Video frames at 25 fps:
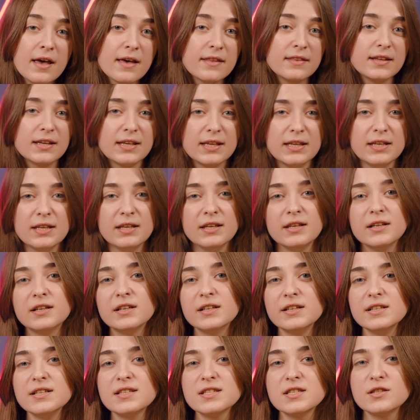The key
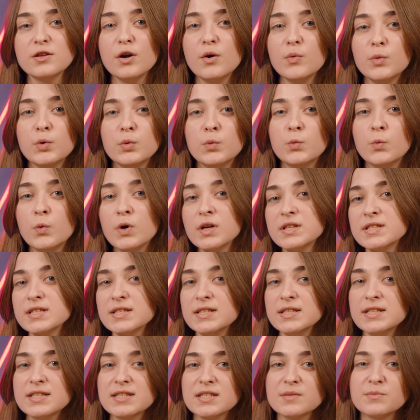here is knowing what
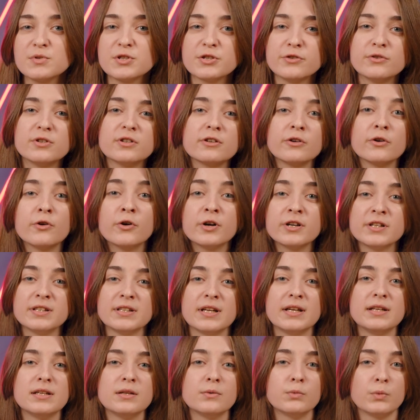systems you're
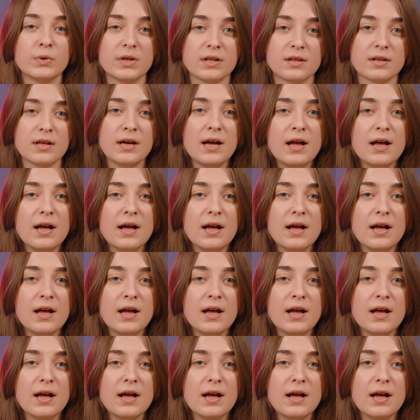coordinating with,